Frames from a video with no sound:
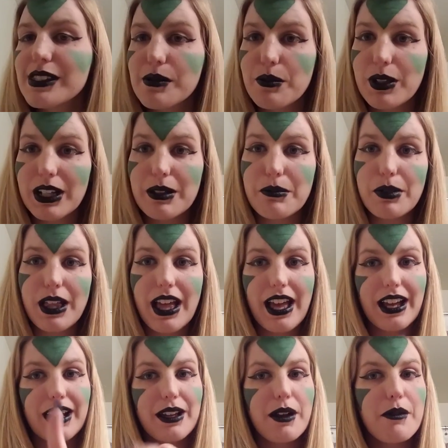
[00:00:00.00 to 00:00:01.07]
some running
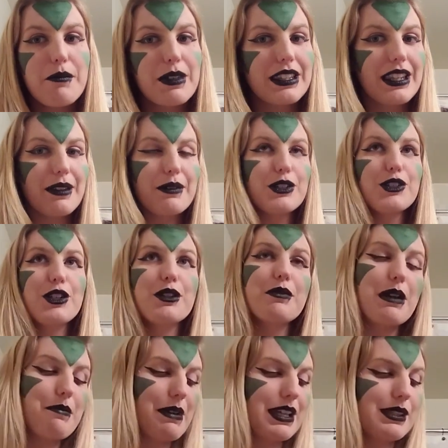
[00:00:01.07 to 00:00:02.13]
black, but let me show you
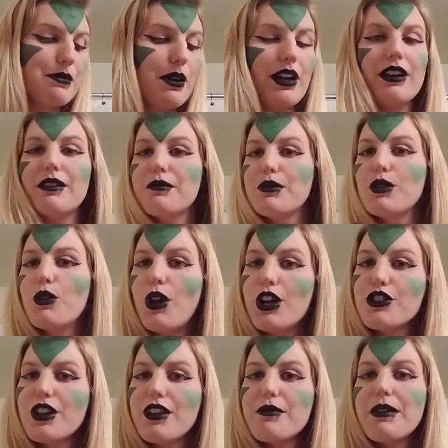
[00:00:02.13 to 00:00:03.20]
my best part.
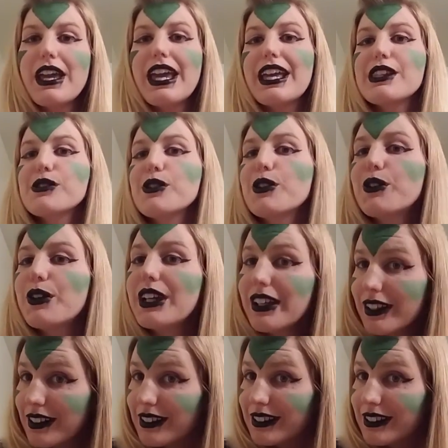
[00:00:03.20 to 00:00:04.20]
Wash off my hands real quick.